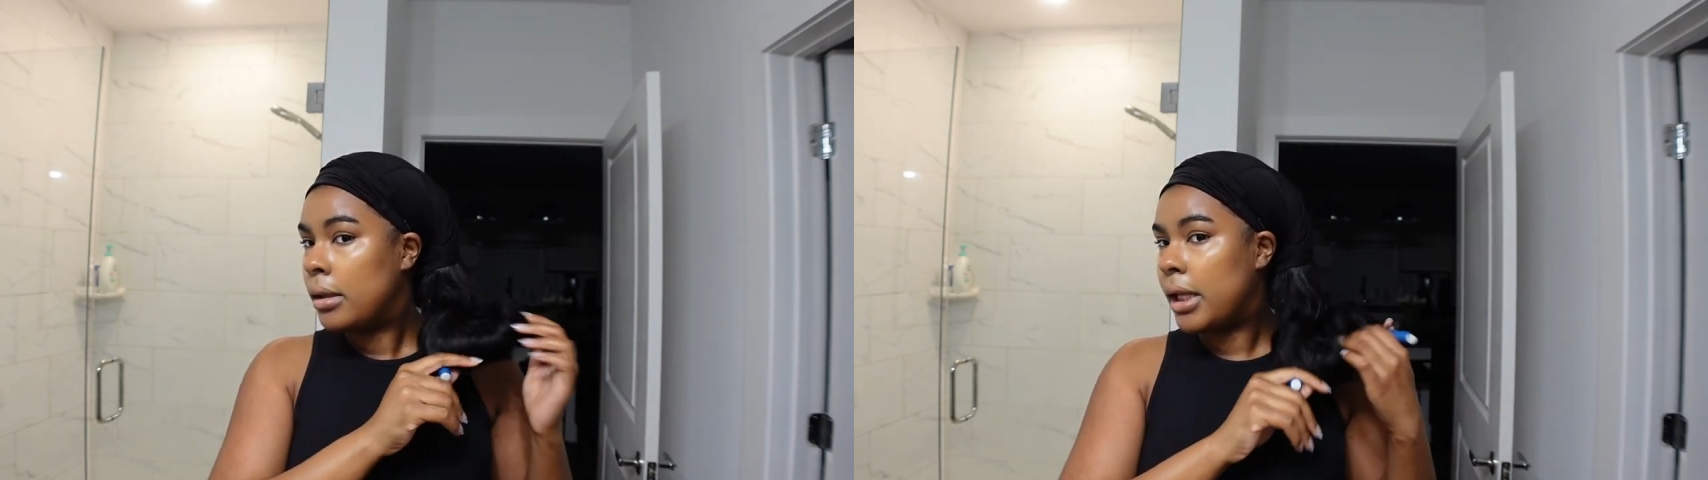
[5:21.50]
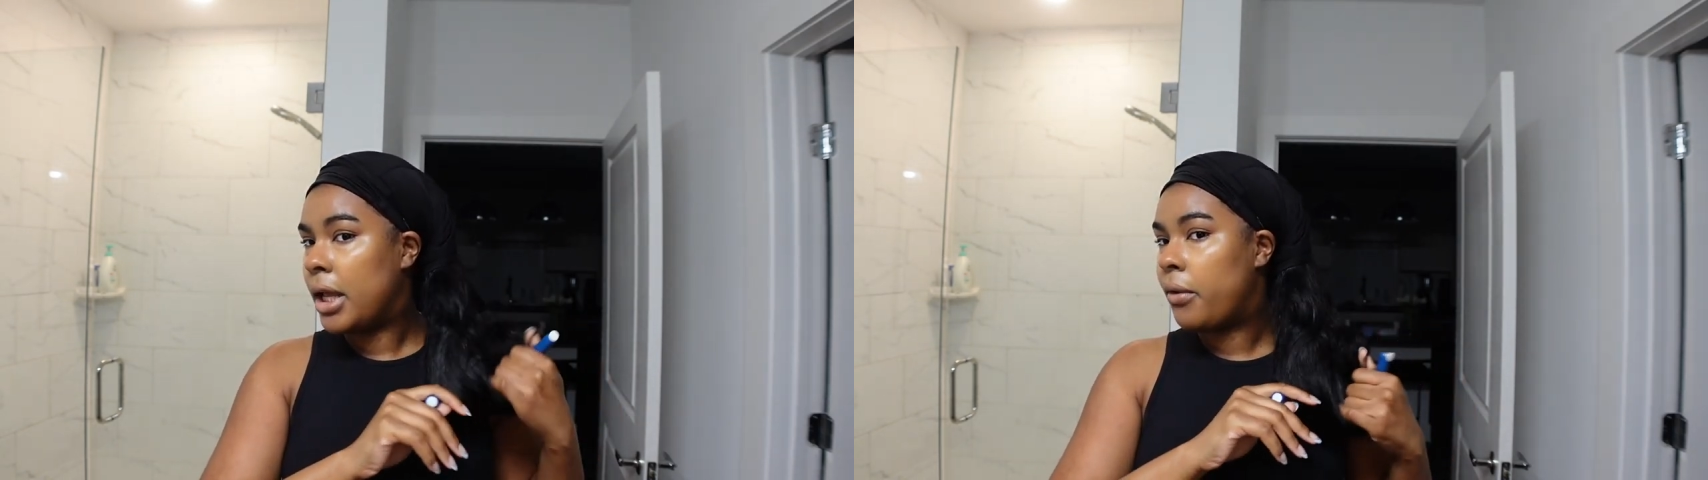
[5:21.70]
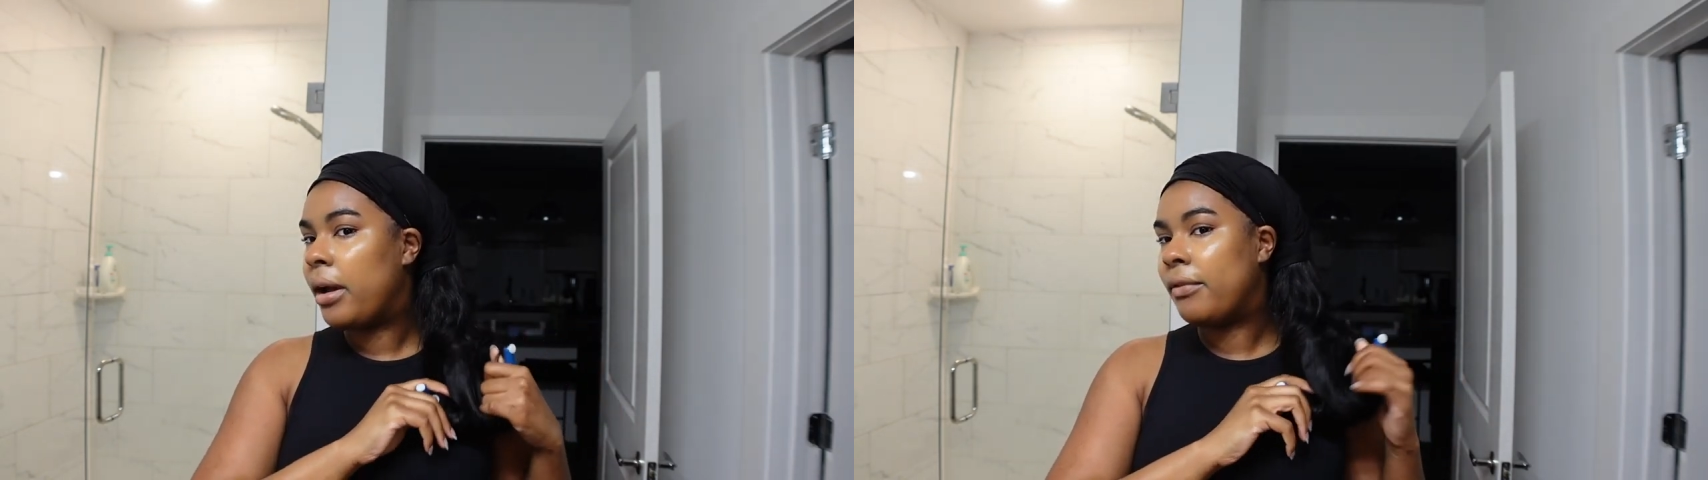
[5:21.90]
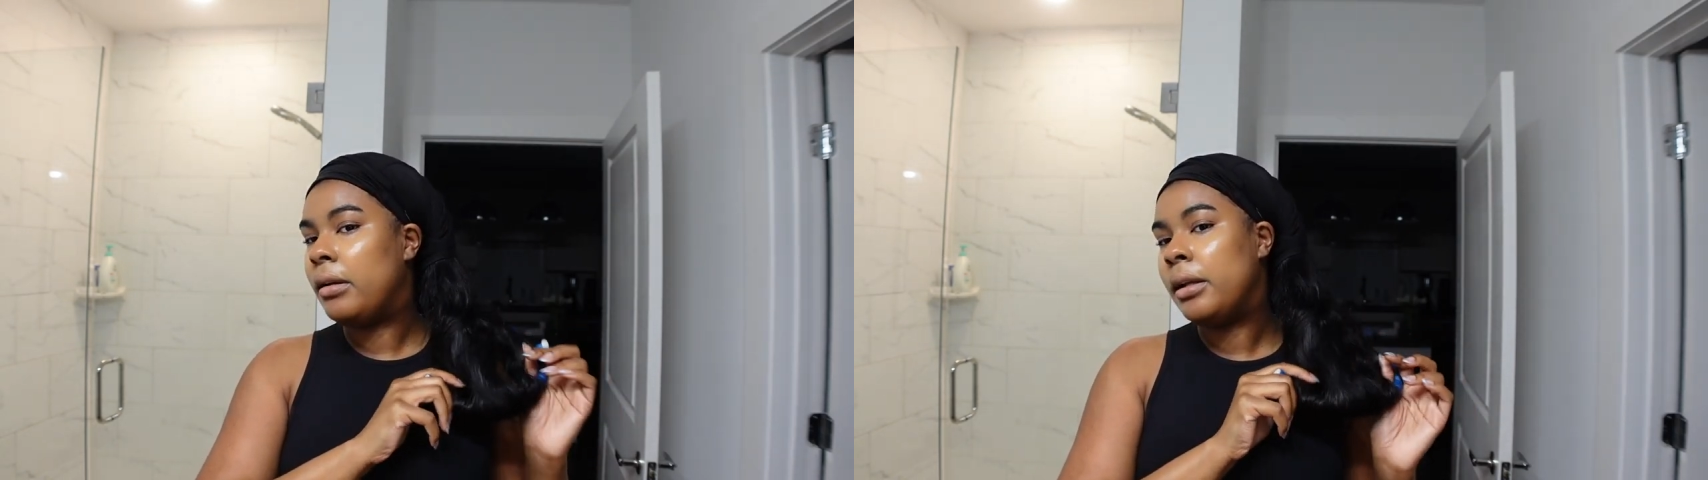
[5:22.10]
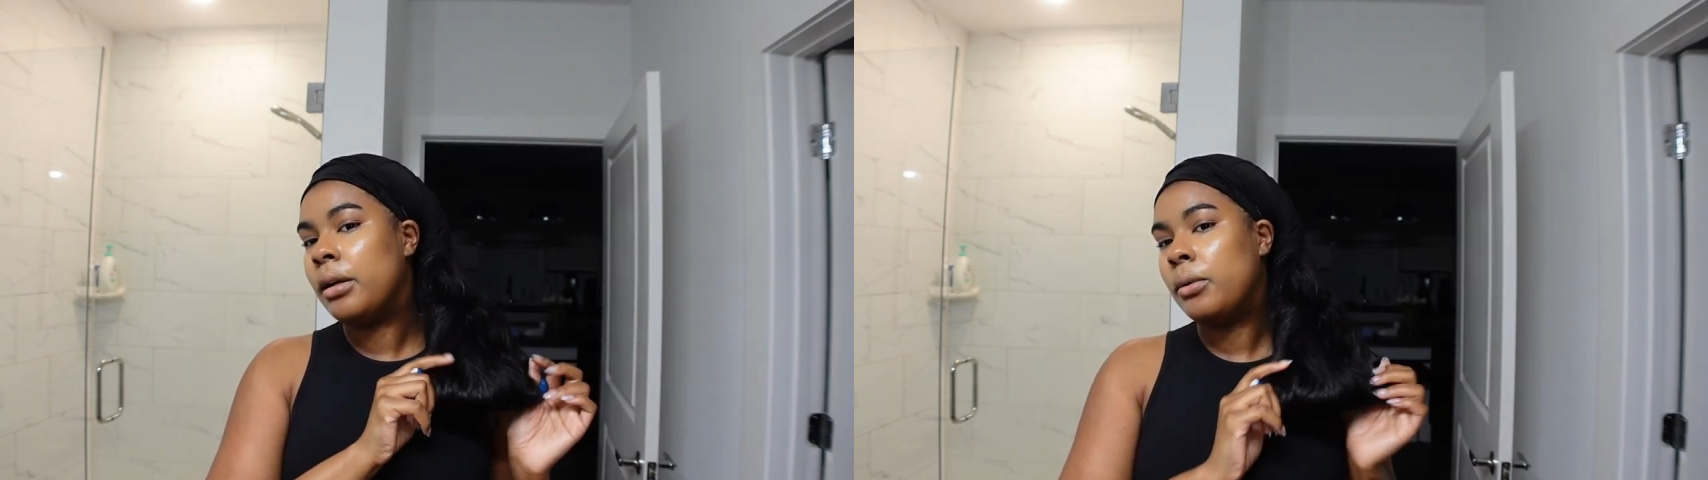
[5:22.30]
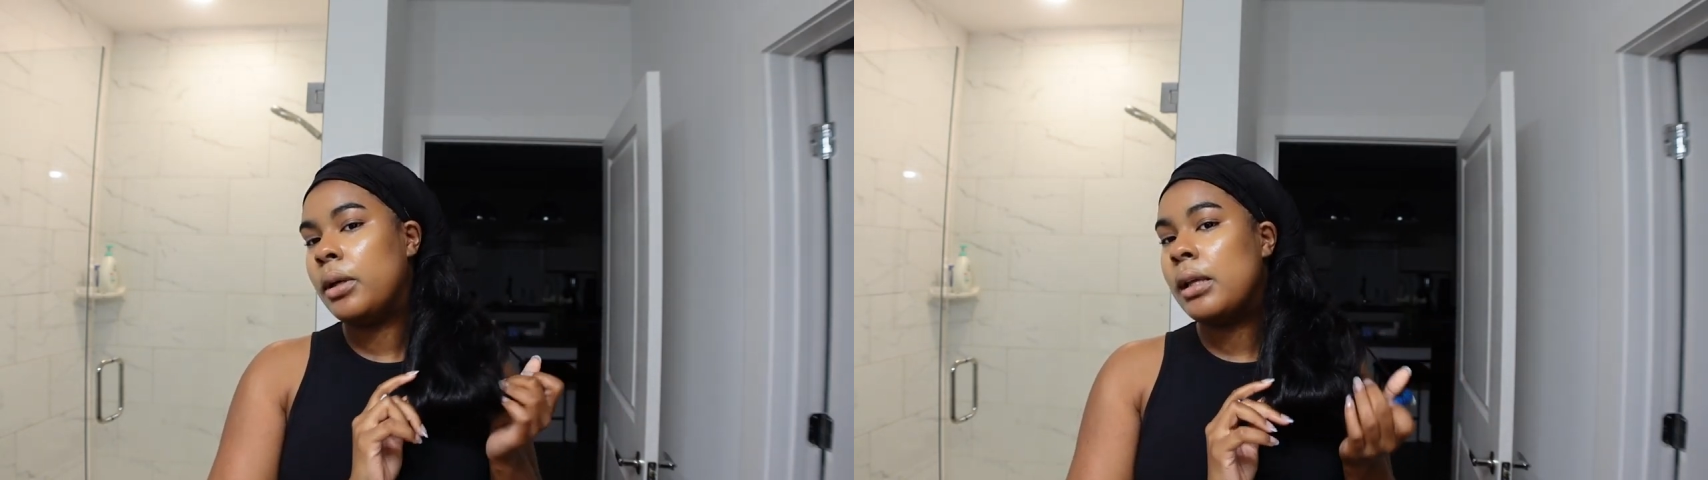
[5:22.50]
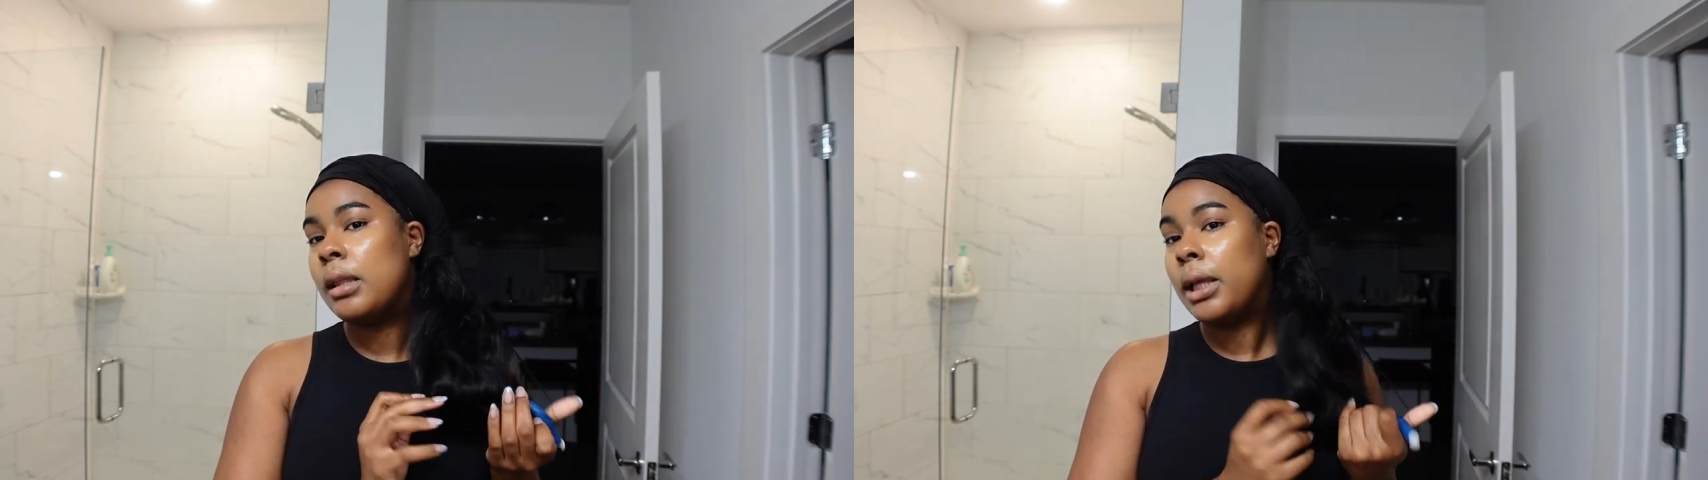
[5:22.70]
thing you have to deal with,